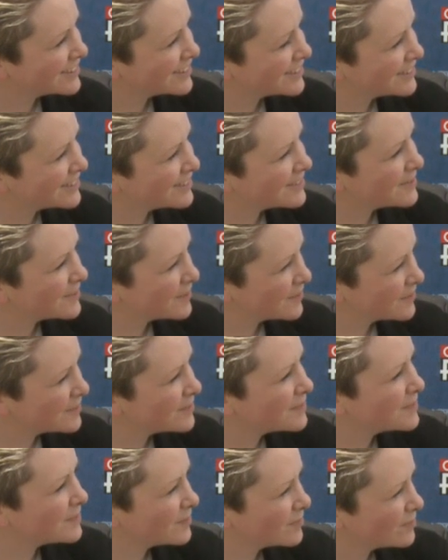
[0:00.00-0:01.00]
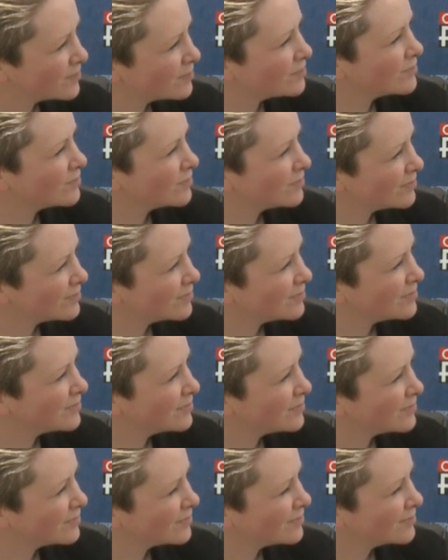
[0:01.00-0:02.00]

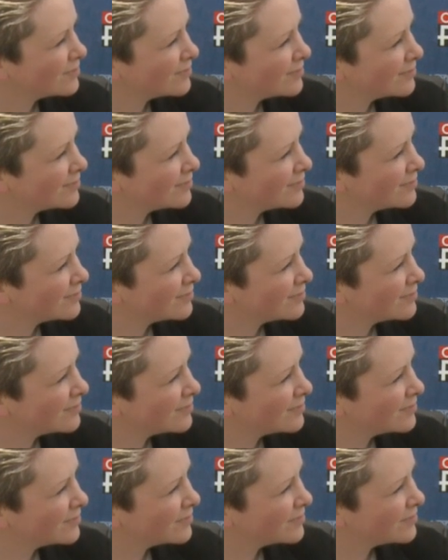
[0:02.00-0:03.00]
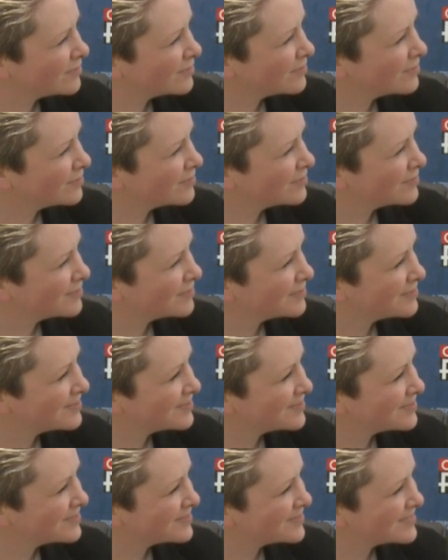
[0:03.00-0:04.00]

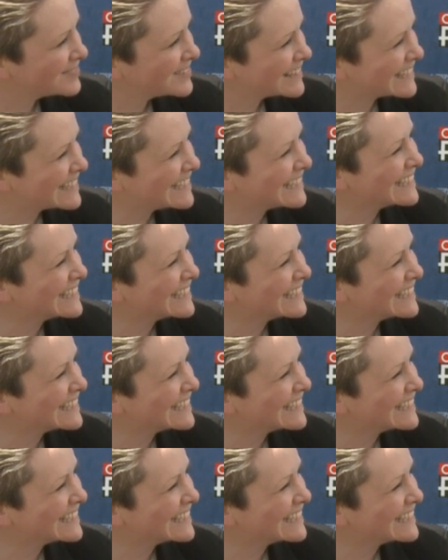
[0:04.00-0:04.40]
[no speech]